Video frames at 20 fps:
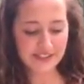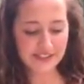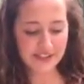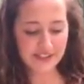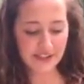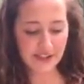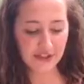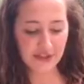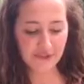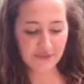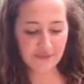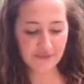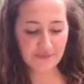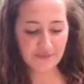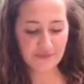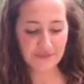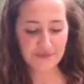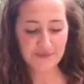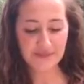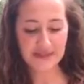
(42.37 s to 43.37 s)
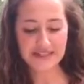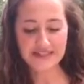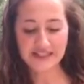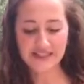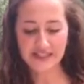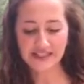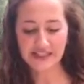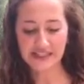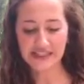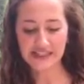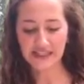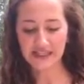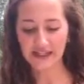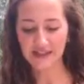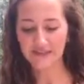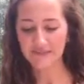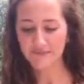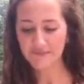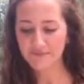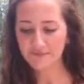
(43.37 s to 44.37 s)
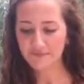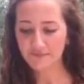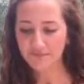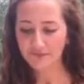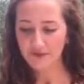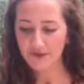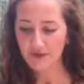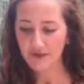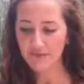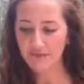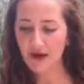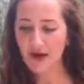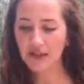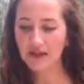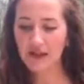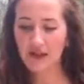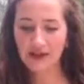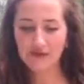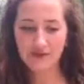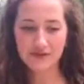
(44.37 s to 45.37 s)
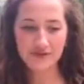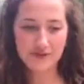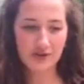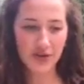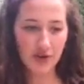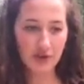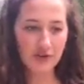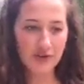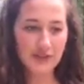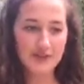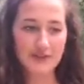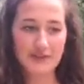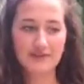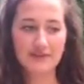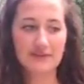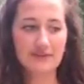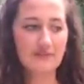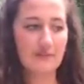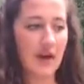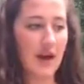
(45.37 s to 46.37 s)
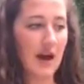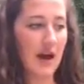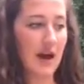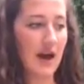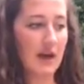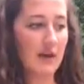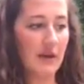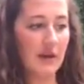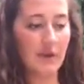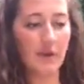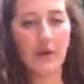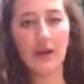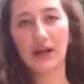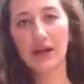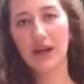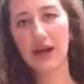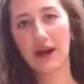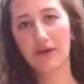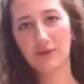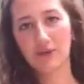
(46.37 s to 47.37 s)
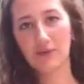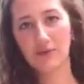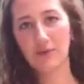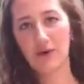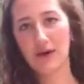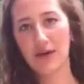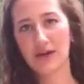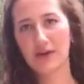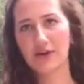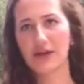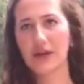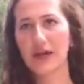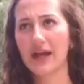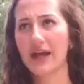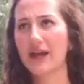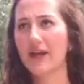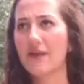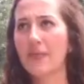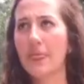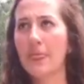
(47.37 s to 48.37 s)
So basically, like, my life was totally driven by, like, what a guy would want, or, like,